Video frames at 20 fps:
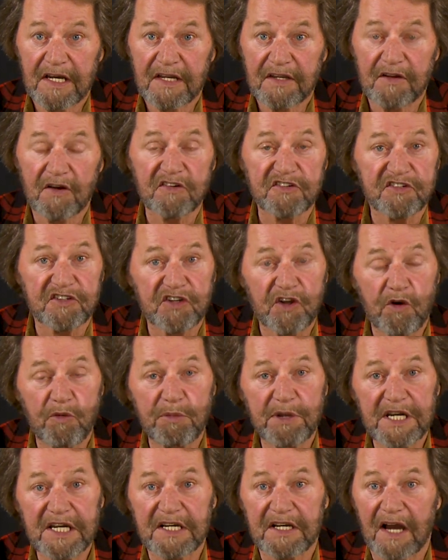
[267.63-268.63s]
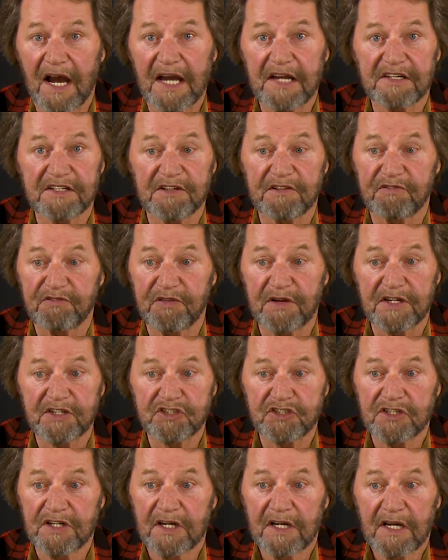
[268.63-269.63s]
There's so many kinds of
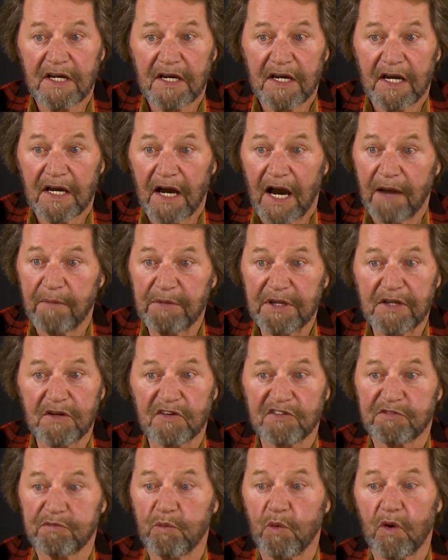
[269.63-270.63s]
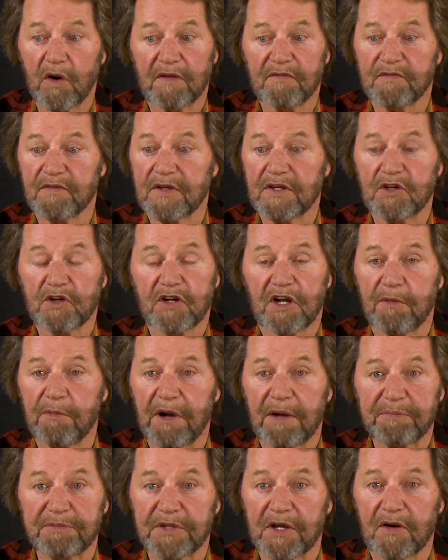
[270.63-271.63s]
fish. I mean, there's more, you come
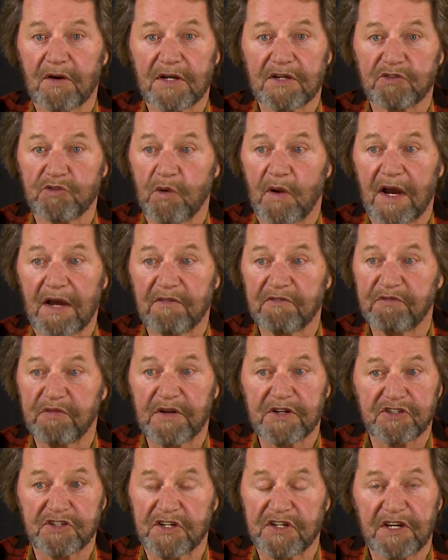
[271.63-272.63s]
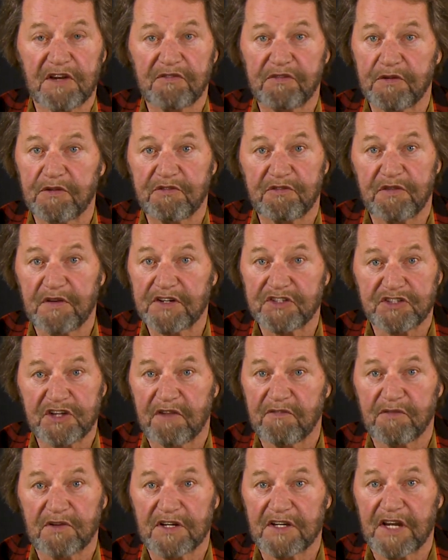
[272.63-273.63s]
up there and try and fish a different fish
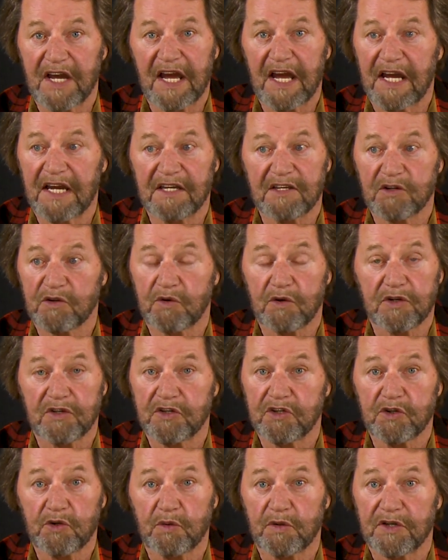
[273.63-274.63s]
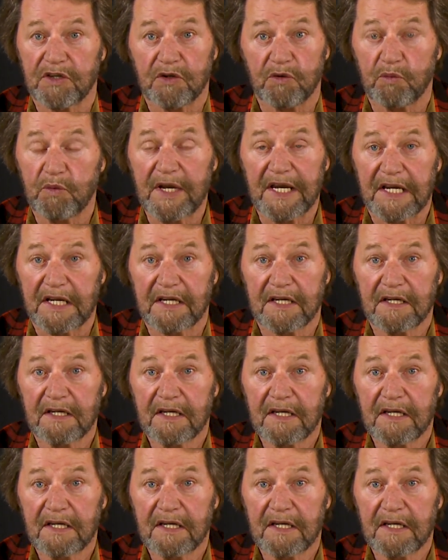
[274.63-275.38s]
every day, you couldn't do it in a week.